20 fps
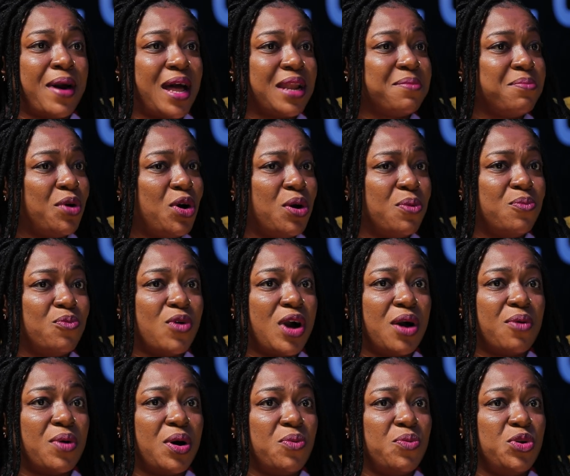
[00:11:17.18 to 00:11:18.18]
bad mom.
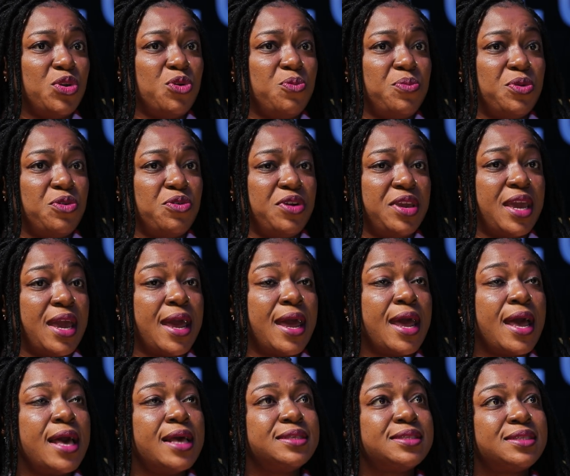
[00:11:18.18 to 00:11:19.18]
Well, what are you doing
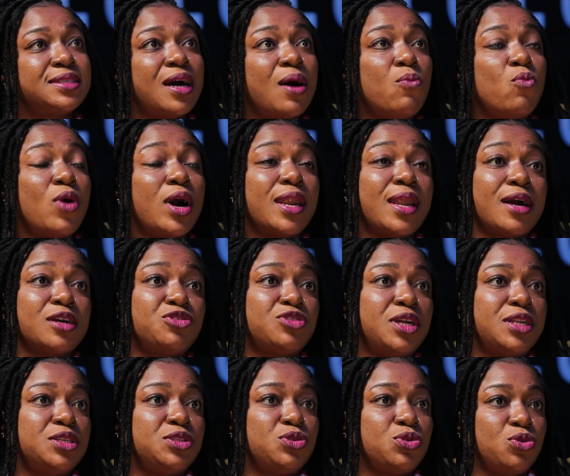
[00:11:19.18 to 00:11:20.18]
here? Someone
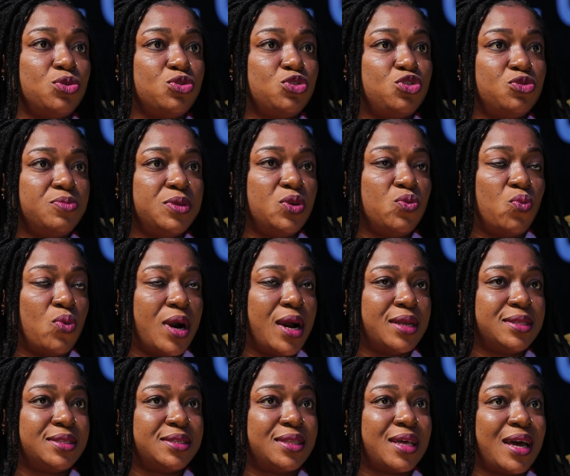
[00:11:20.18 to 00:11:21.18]
actually told me
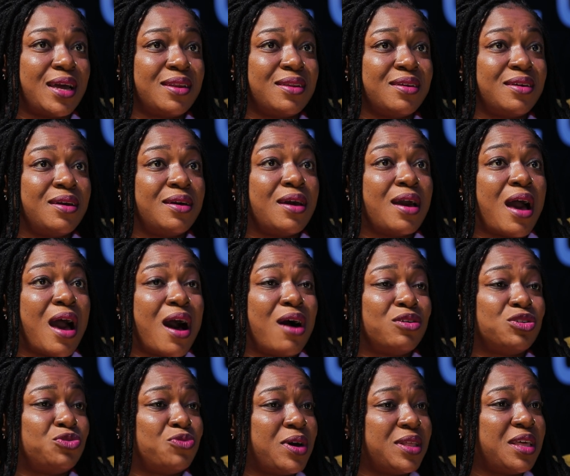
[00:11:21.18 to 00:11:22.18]
once that
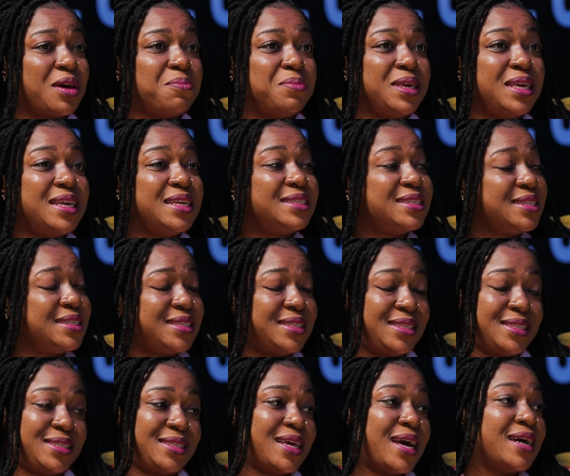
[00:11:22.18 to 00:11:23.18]
I would rather be eating
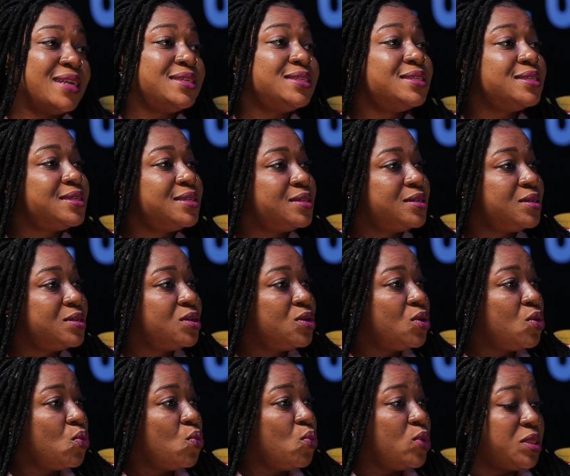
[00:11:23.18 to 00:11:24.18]
sand
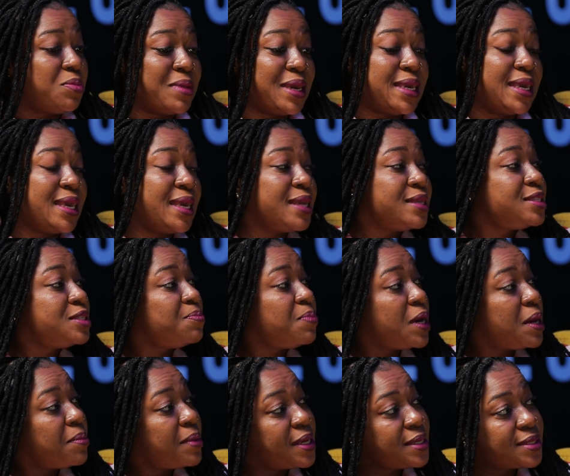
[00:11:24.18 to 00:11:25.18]
with my kids
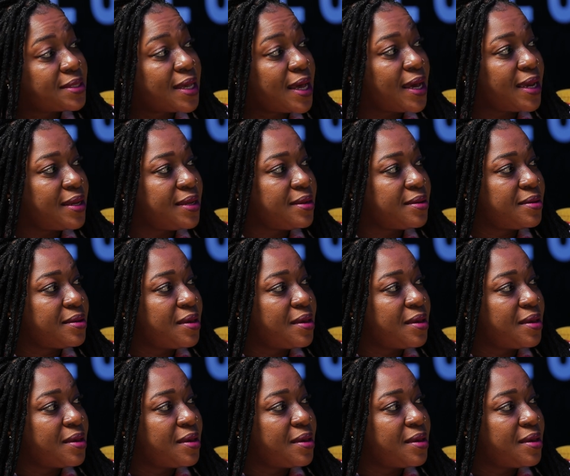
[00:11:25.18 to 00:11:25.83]
by my side.